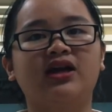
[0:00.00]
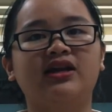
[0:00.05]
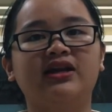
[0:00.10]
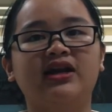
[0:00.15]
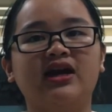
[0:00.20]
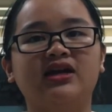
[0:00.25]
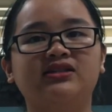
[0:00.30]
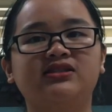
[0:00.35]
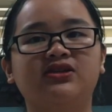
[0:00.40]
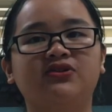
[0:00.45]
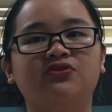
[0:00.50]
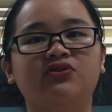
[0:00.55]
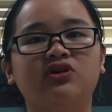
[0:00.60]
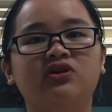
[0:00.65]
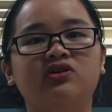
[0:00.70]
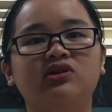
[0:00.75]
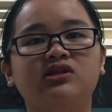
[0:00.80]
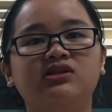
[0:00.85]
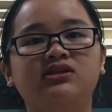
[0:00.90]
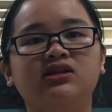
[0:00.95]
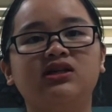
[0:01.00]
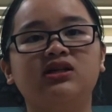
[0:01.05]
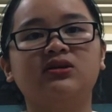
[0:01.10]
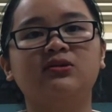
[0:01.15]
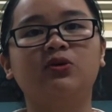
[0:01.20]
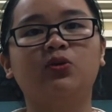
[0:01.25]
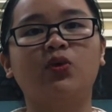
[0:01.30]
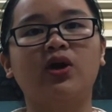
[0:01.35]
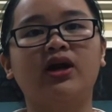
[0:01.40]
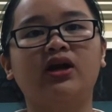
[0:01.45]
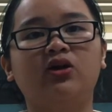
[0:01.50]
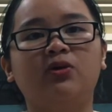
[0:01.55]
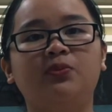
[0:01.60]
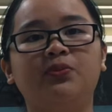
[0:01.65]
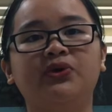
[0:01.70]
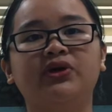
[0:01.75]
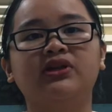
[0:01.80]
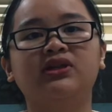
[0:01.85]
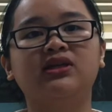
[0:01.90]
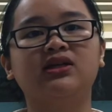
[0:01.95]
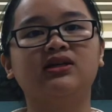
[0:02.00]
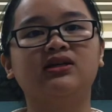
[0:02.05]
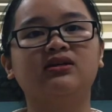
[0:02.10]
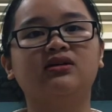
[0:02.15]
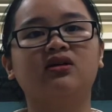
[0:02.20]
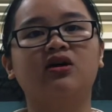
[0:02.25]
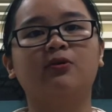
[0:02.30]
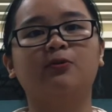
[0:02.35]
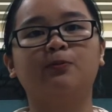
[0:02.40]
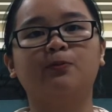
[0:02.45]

There are several reasons why cooperating